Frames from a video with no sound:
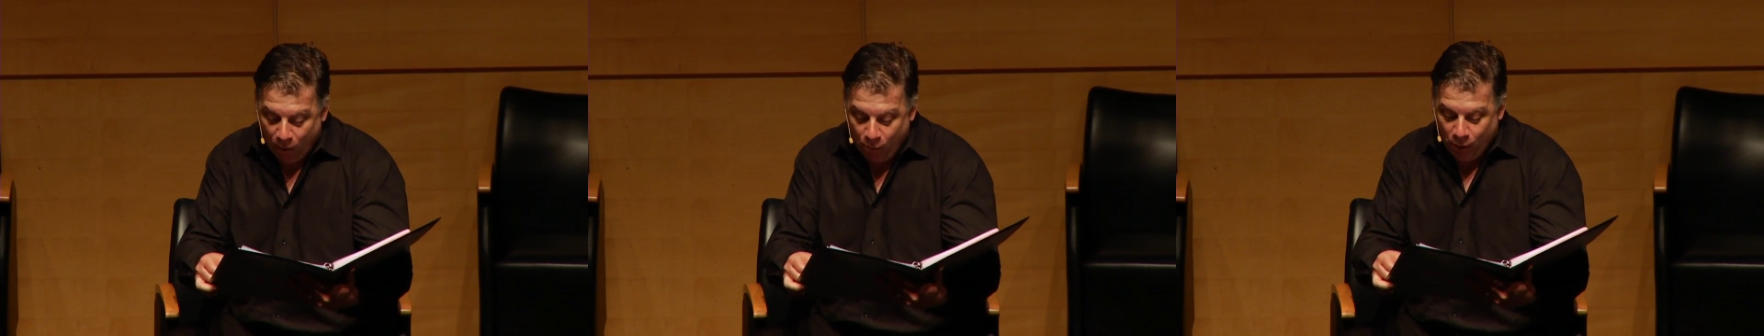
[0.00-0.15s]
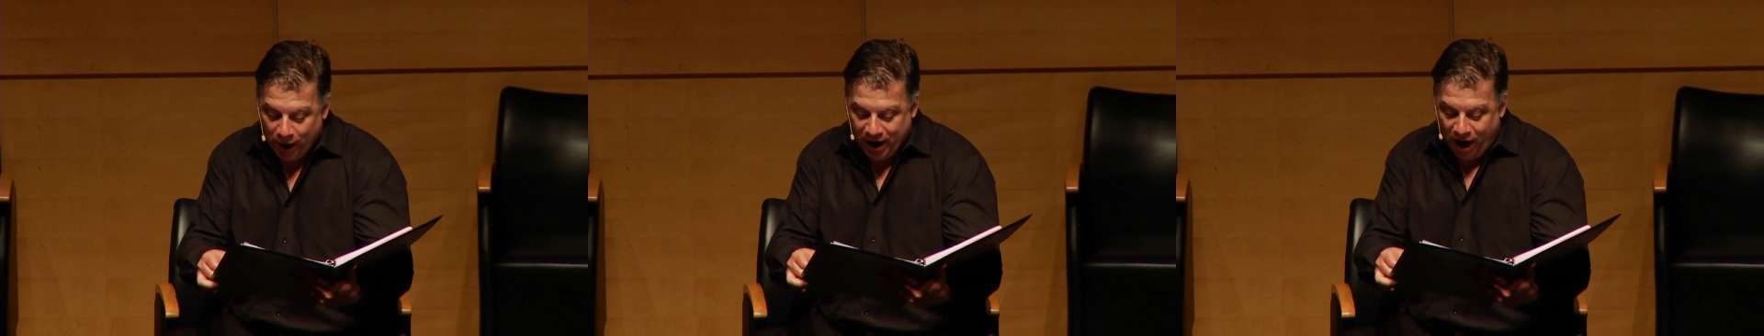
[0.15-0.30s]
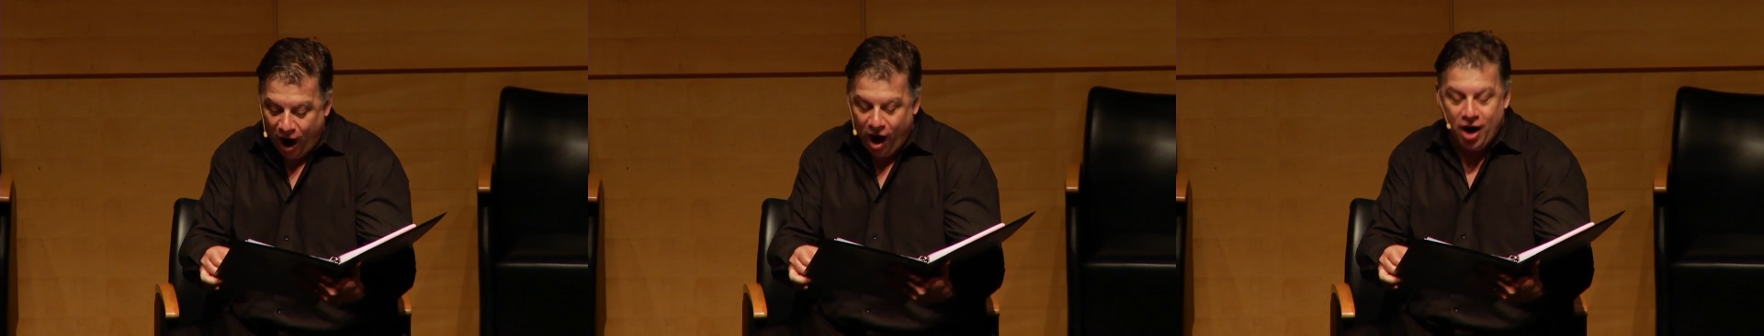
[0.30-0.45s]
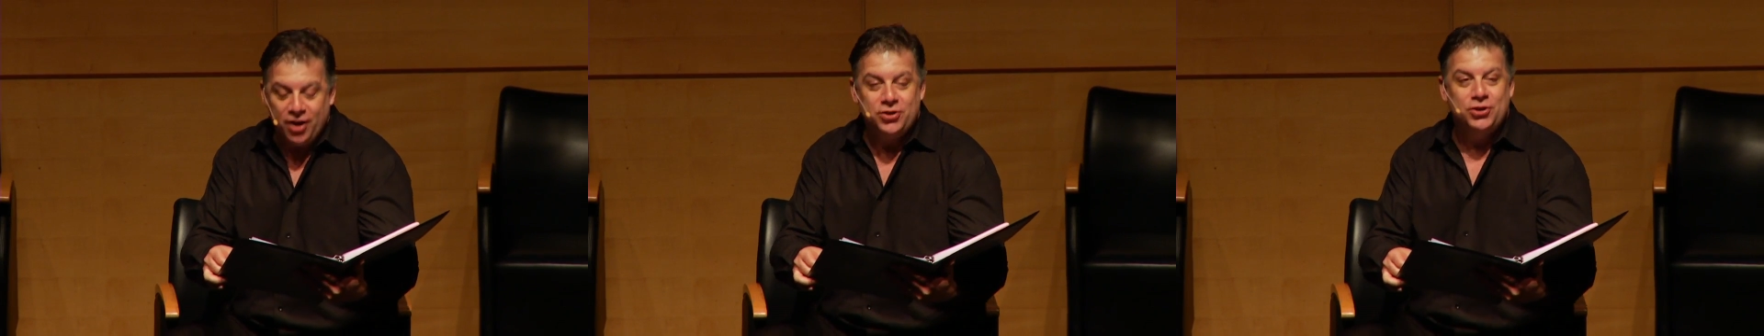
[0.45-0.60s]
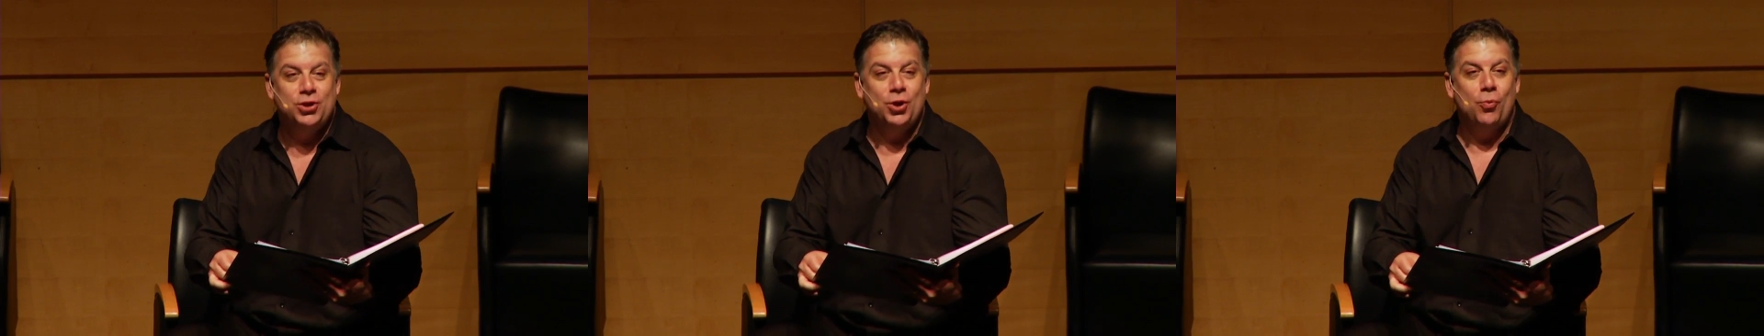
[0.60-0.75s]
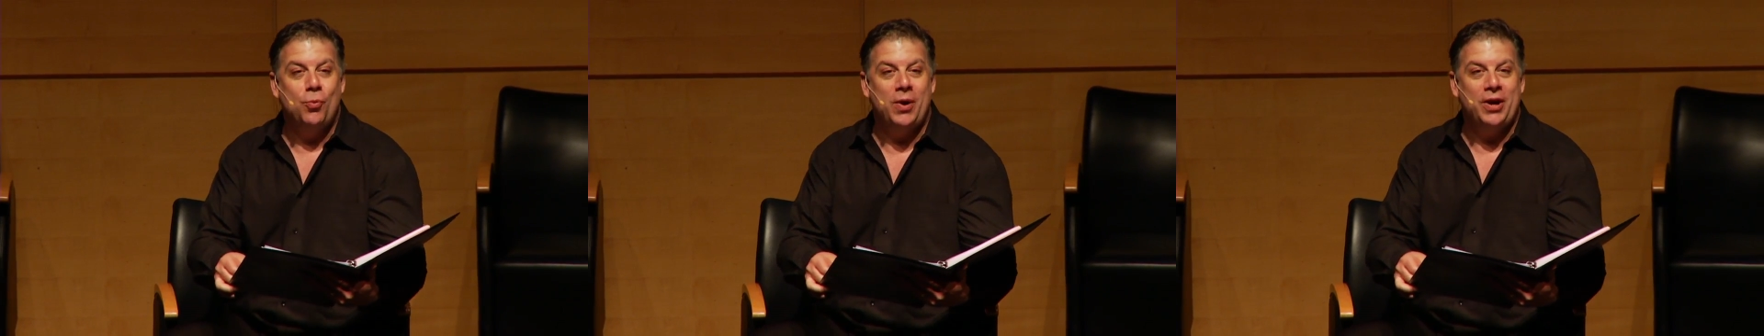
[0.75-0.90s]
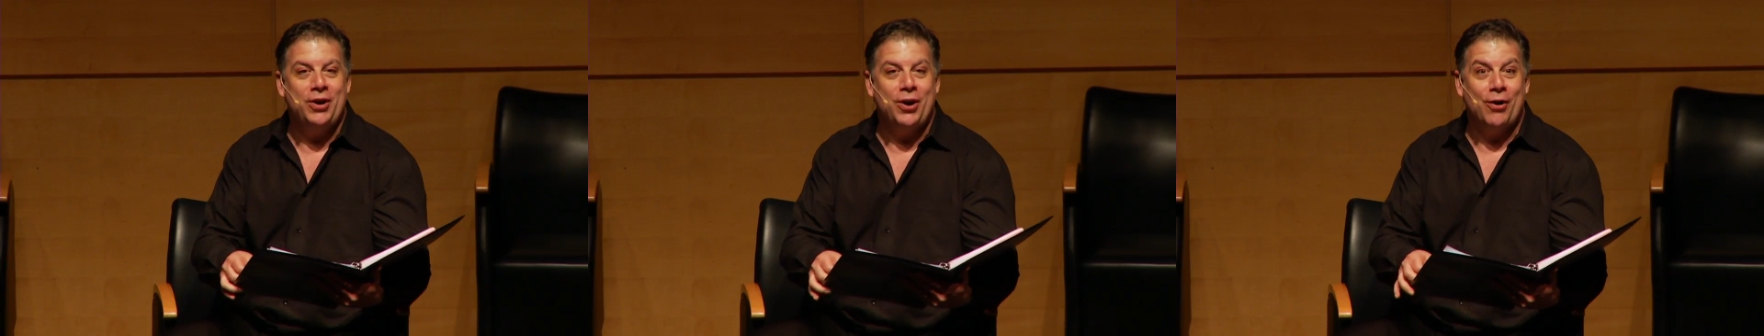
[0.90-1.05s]
went on to
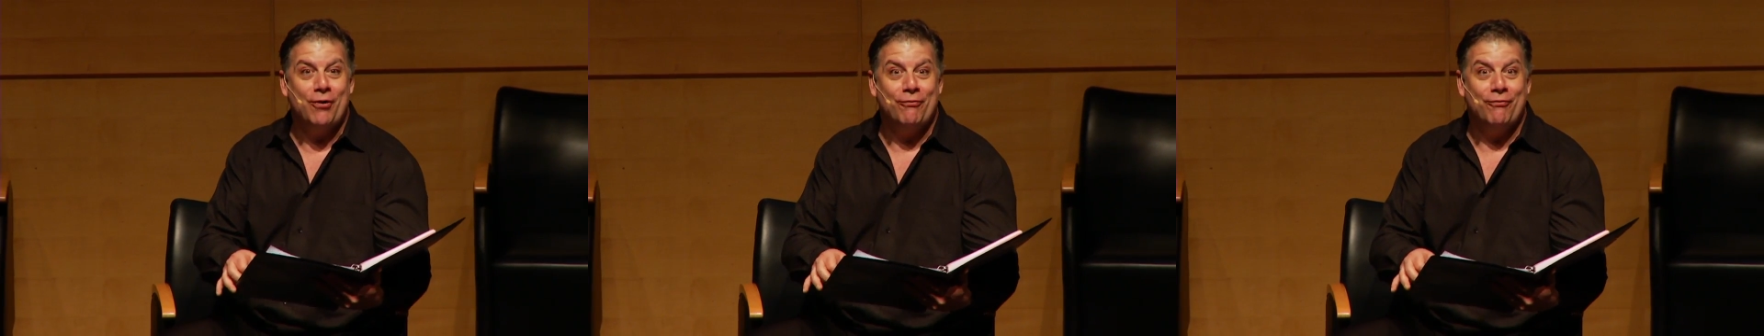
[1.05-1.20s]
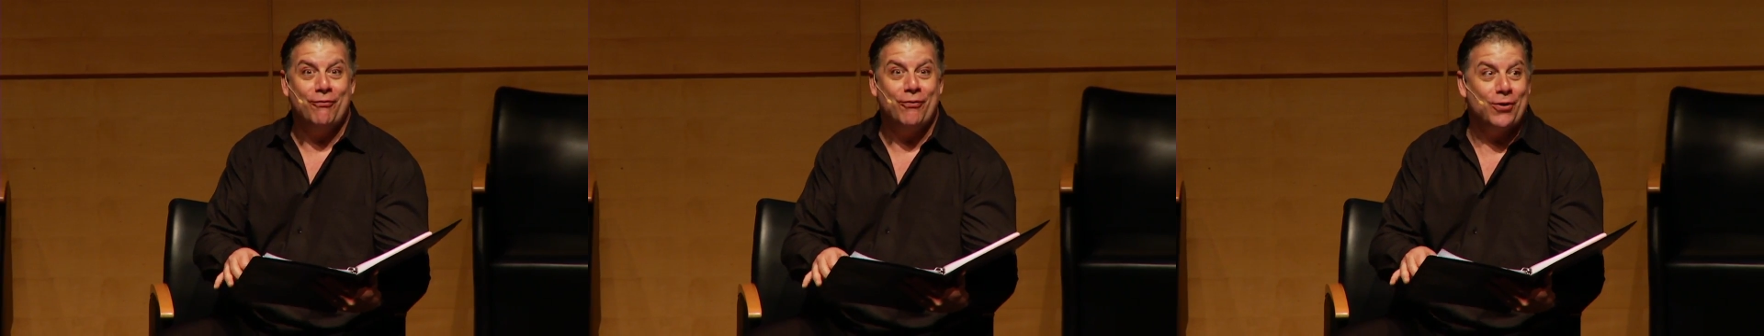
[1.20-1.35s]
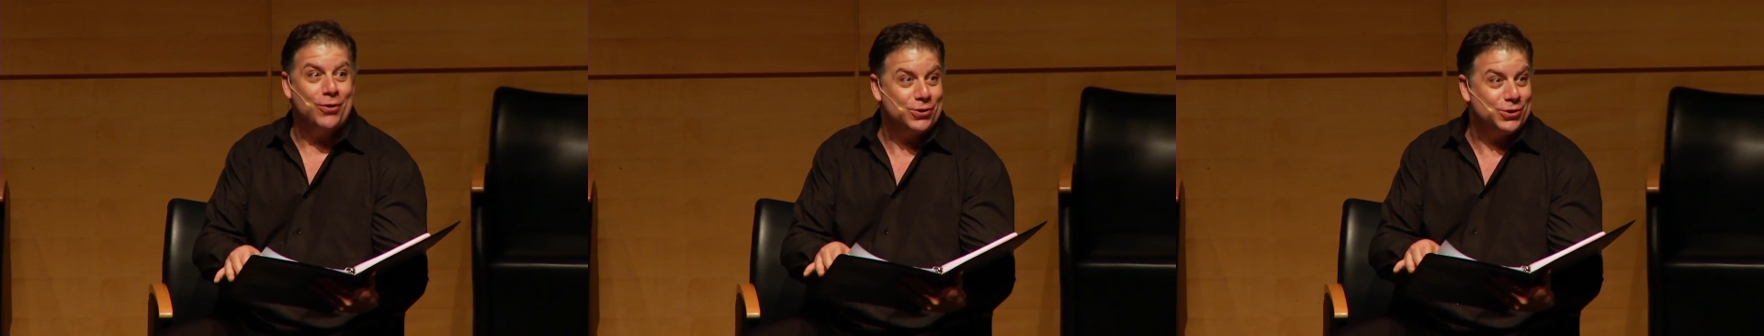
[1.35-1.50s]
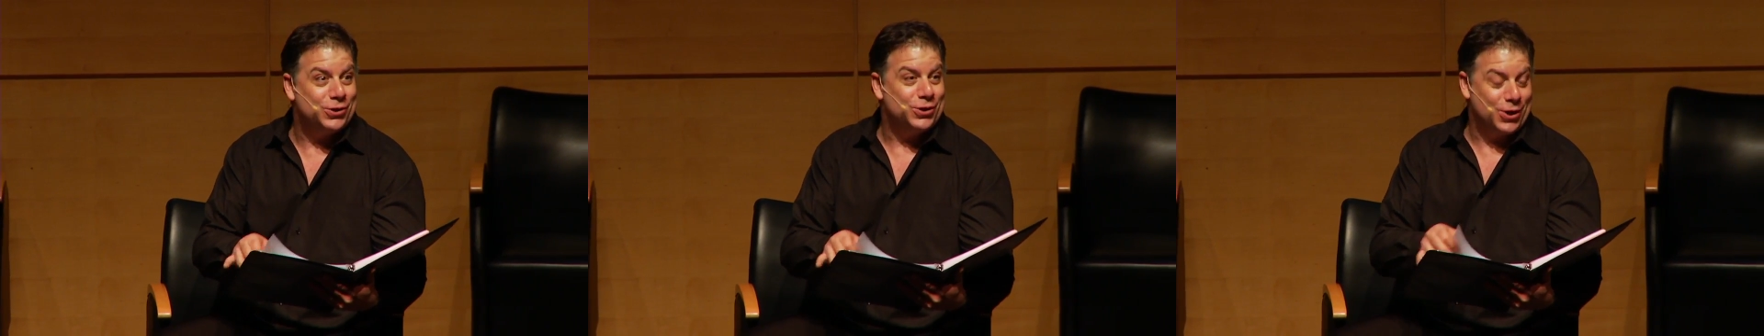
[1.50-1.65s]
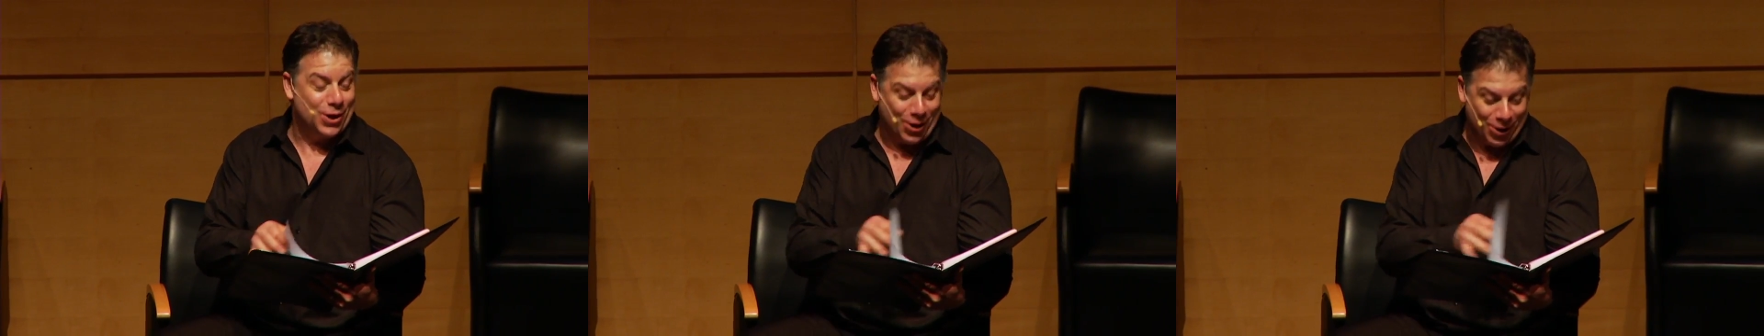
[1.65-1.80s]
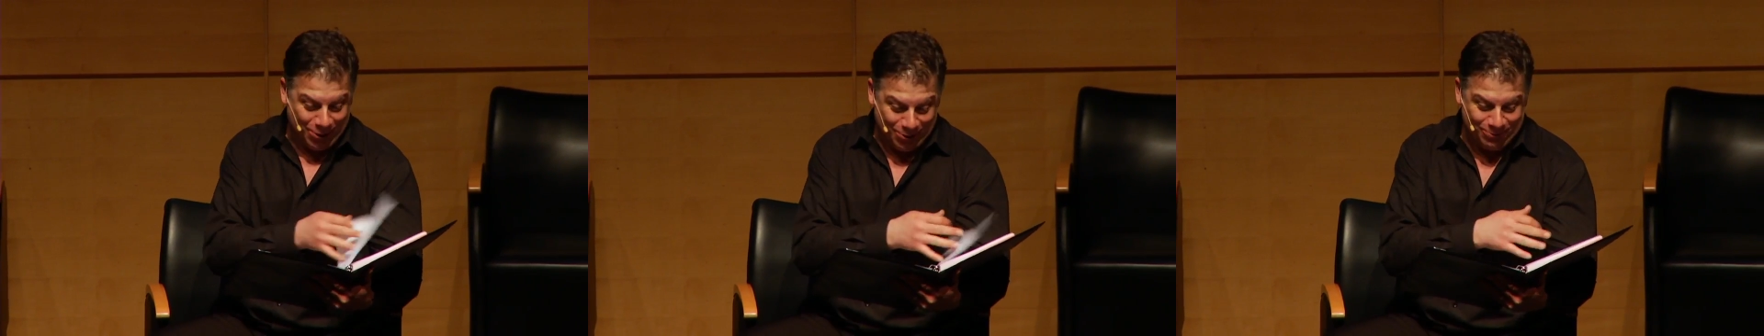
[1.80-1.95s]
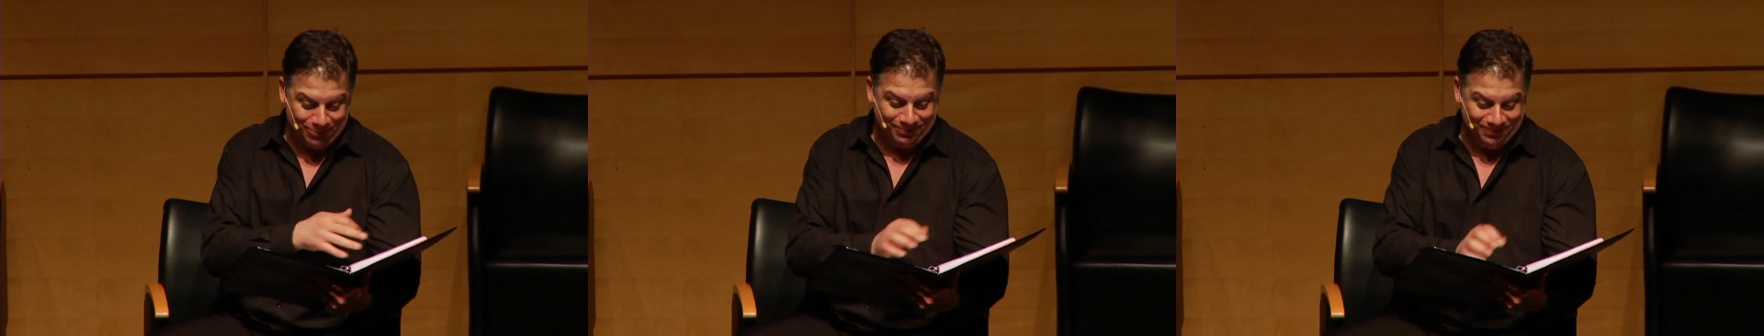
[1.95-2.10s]
win her first show.